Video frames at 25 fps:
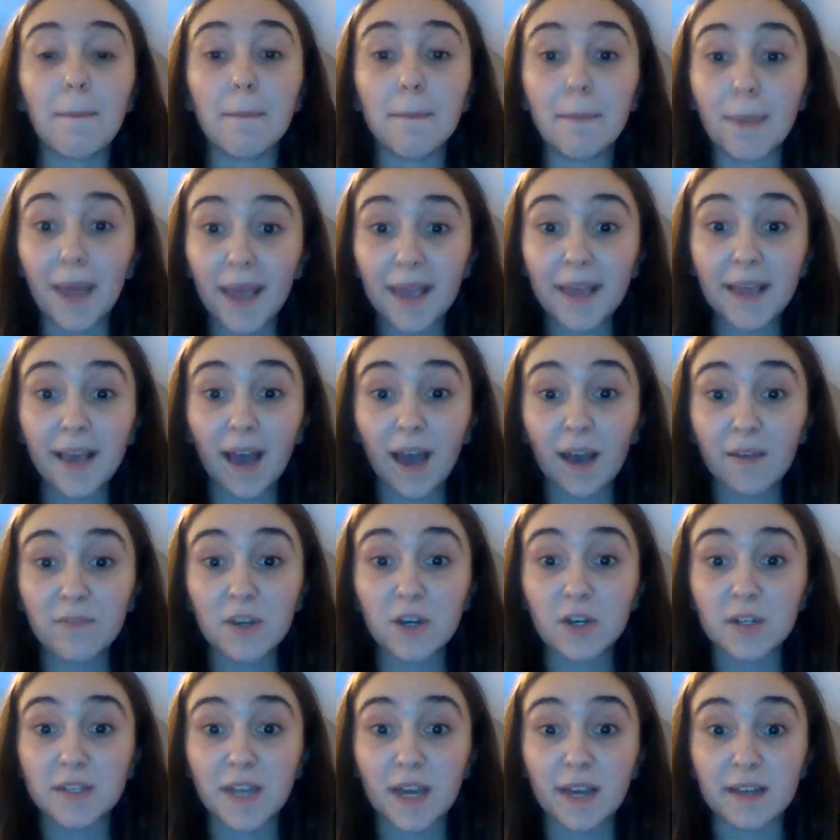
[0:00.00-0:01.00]
may have
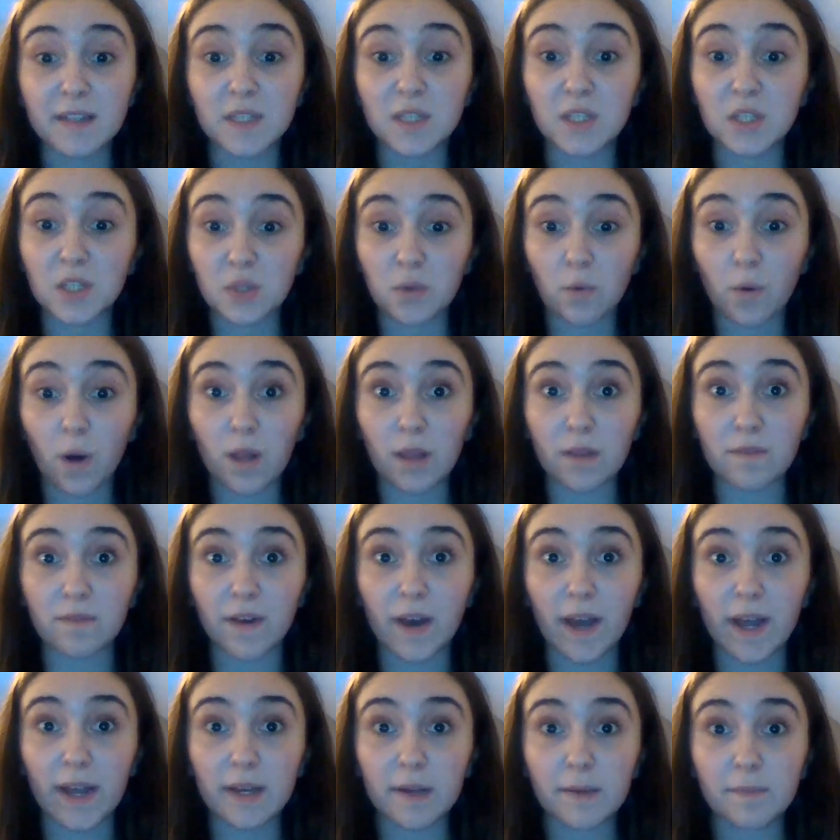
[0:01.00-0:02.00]
your test
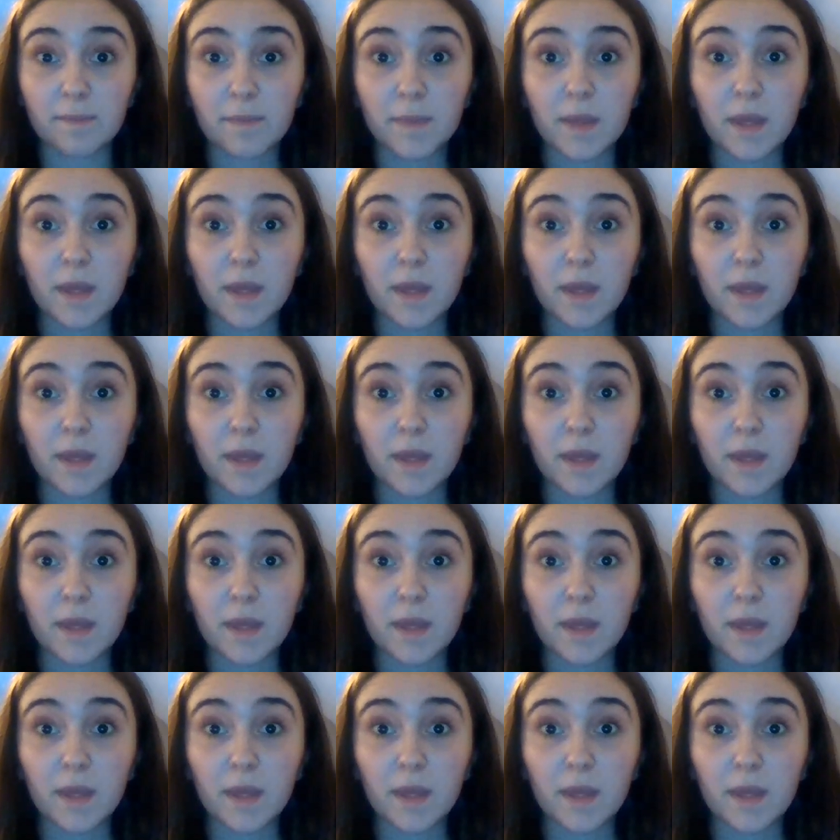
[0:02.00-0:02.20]
disqualified.